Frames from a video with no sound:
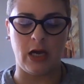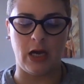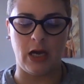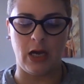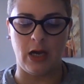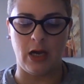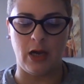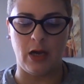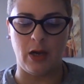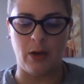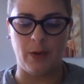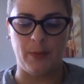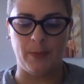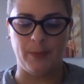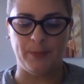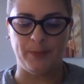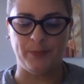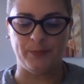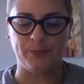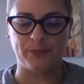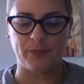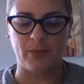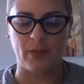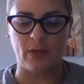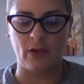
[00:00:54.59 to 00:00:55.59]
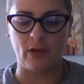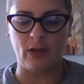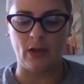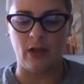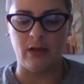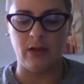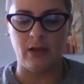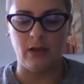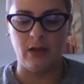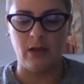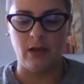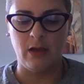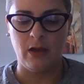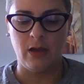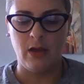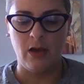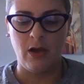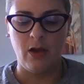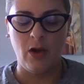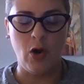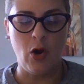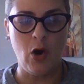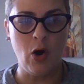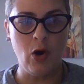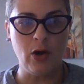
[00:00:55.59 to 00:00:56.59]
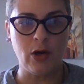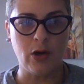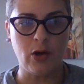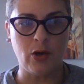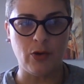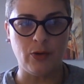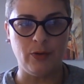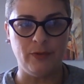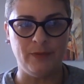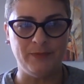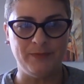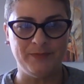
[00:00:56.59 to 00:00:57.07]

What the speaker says: oracle.